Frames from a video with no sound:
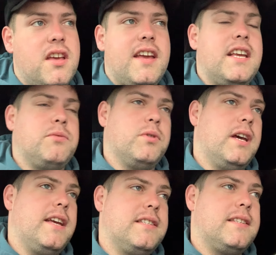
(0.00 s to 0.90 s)
is what
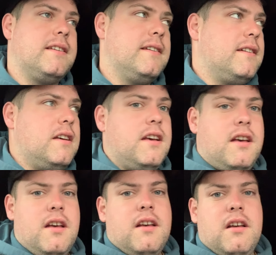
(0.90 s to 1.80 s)
it is.
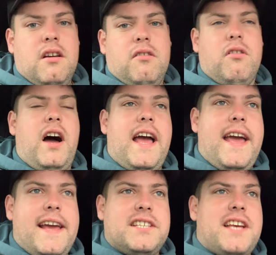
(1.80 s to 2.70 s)
Right,
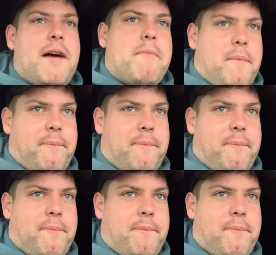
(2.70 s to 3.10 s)
ASM.